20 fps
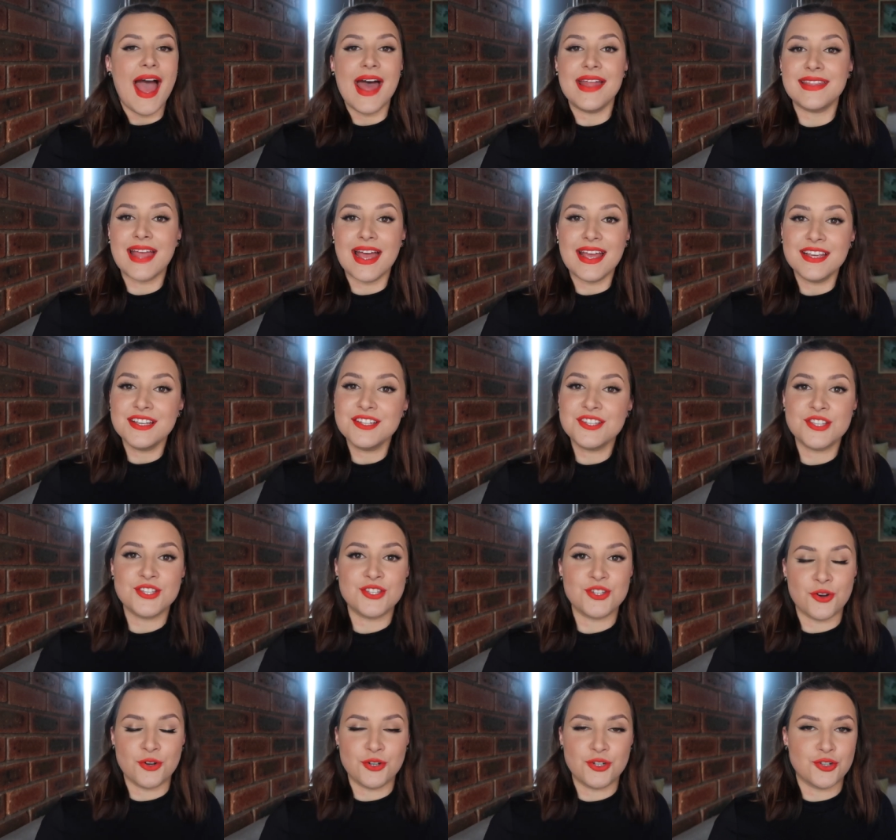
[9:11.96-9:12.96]
and that is
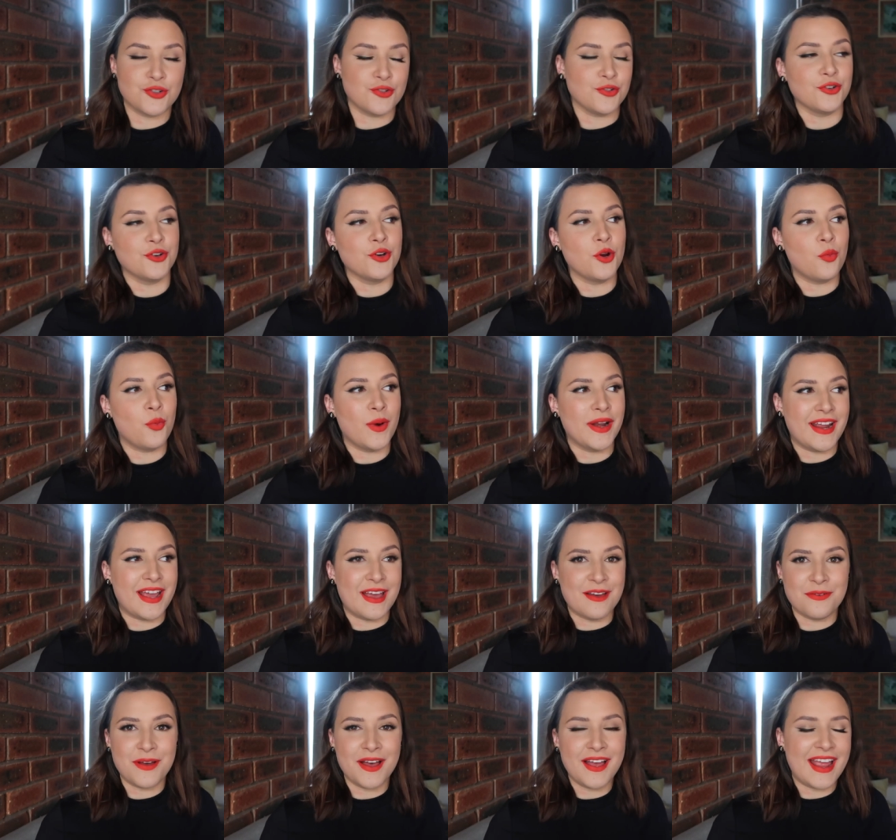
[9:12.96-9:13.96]
so true.
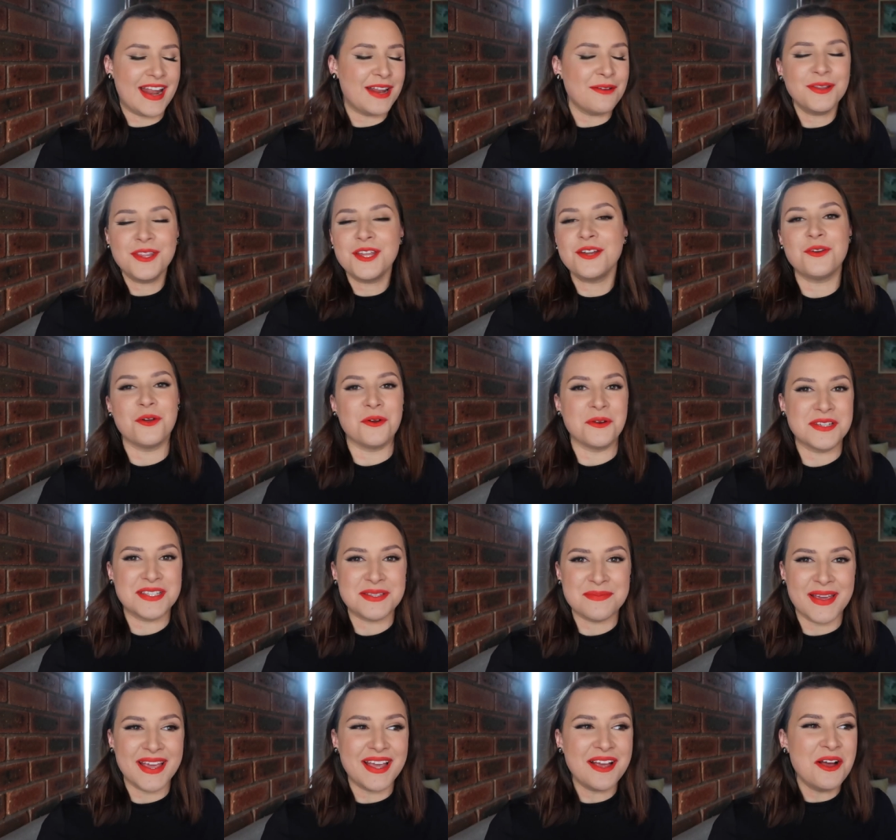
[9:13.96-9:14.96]
Whenever anyone that
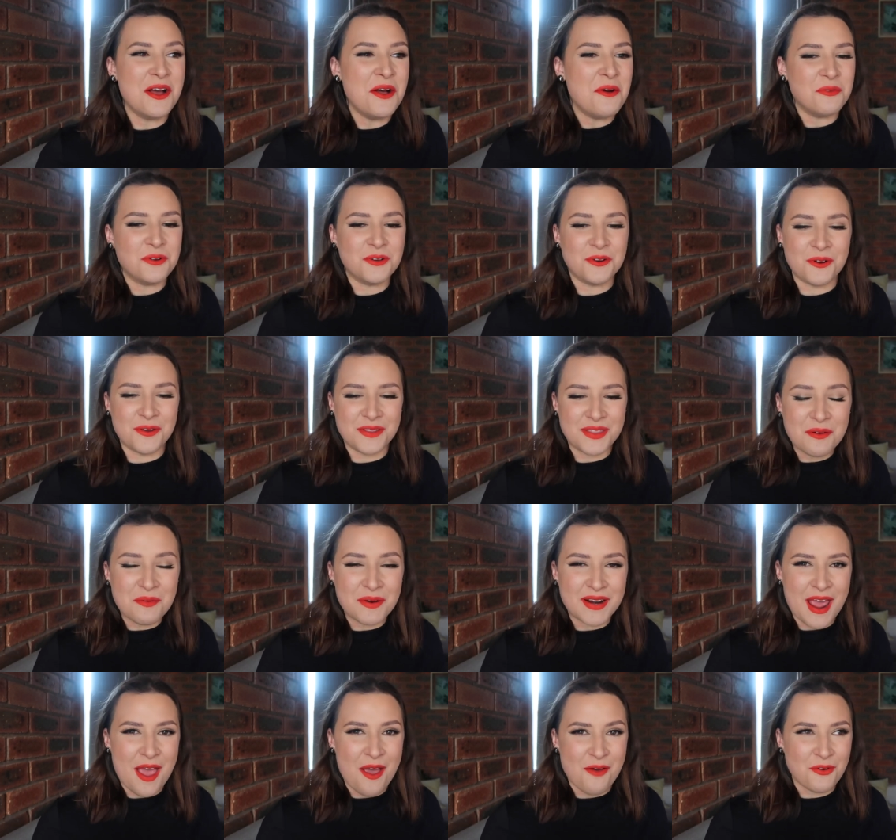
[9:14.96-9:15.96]
knows me will know that
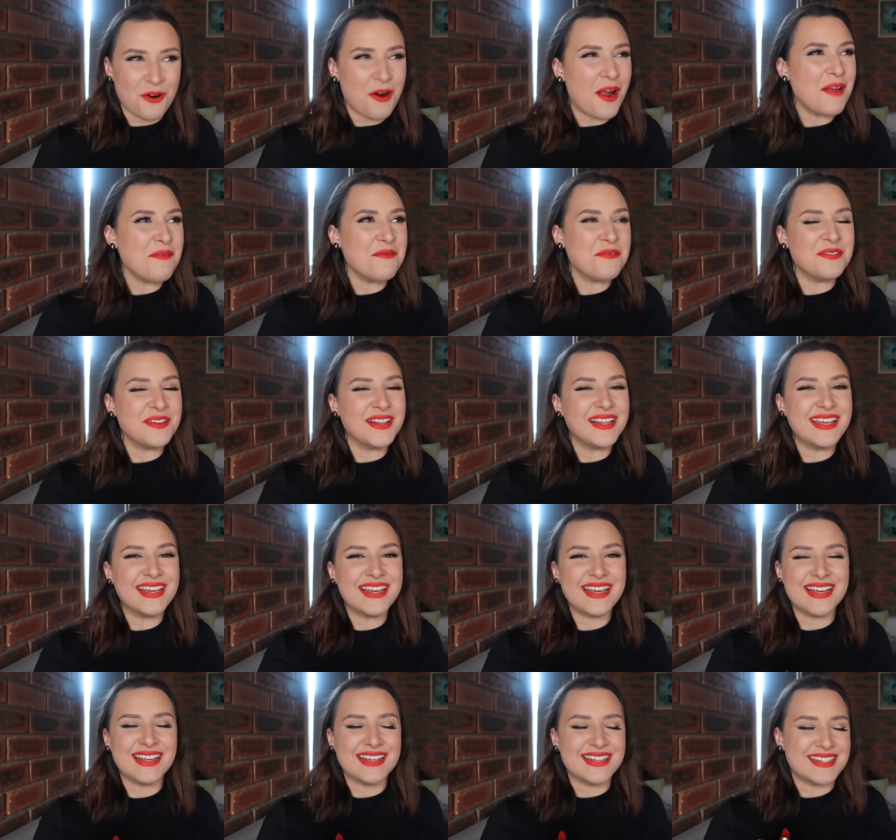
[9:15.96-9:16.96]
whenever I'm
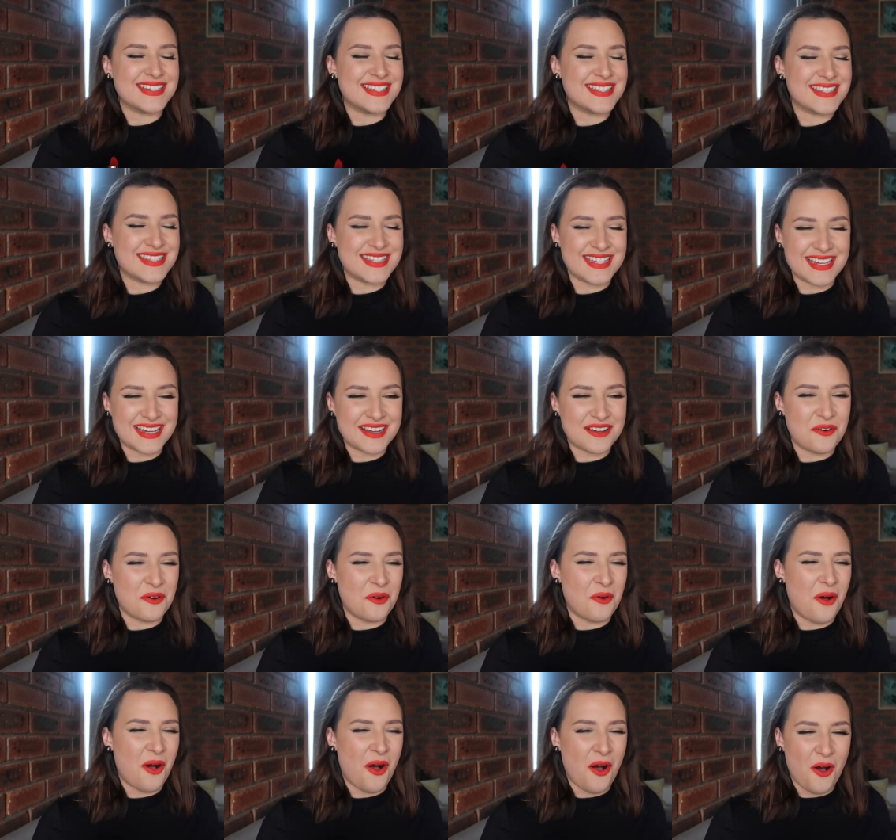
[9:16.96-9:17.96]
feeling sick
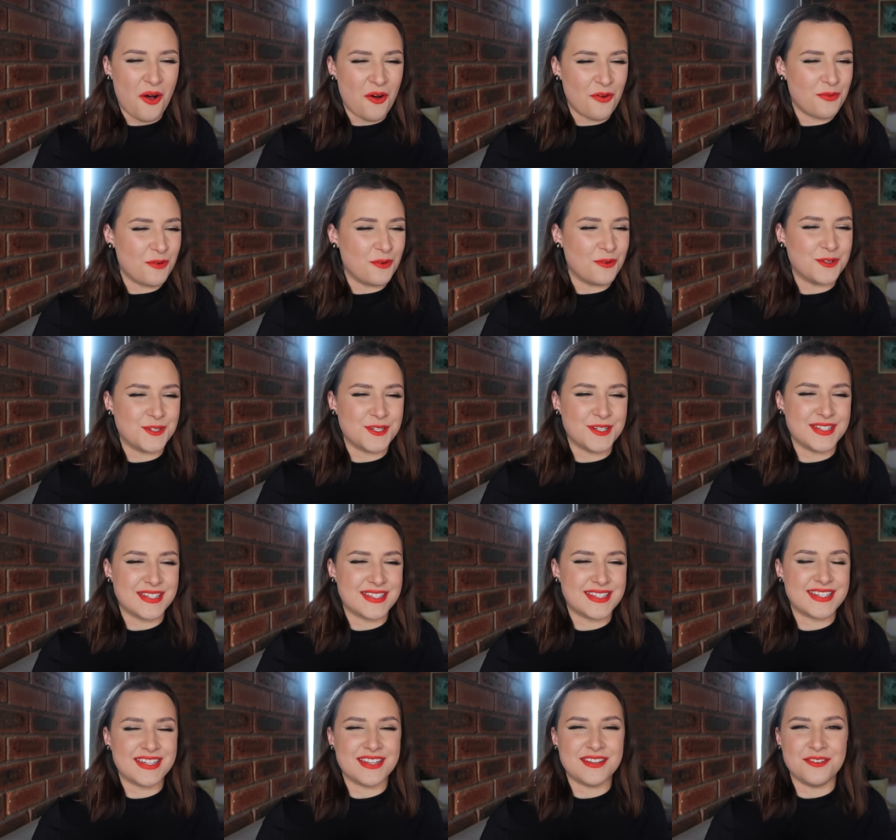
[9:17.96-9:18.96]
or off or
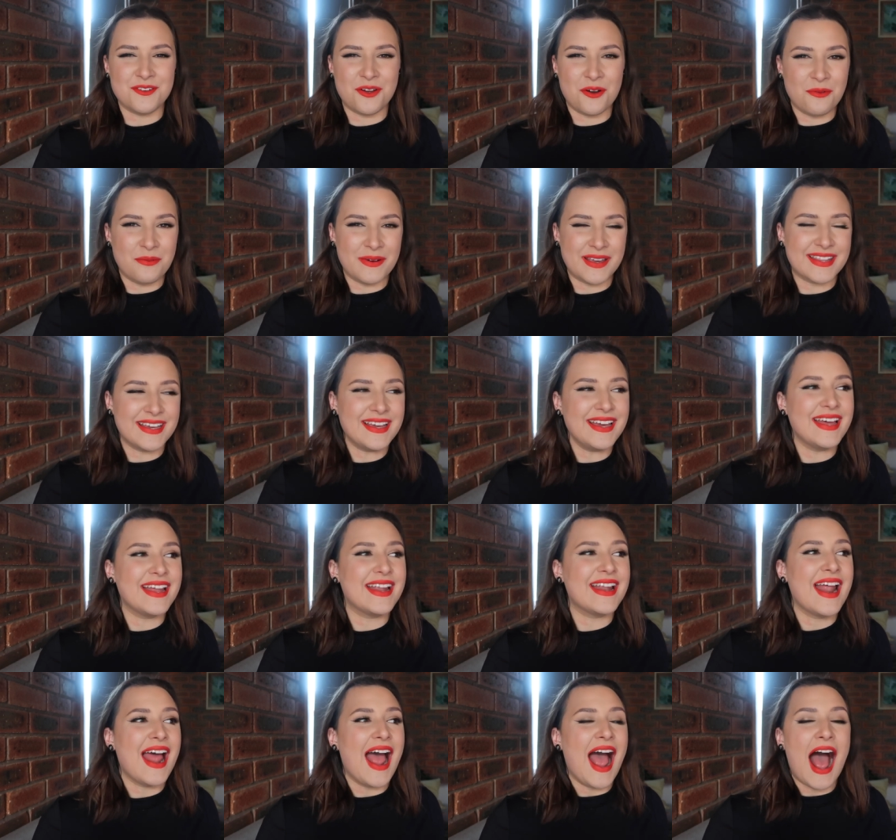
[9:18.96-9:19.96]
just not with it,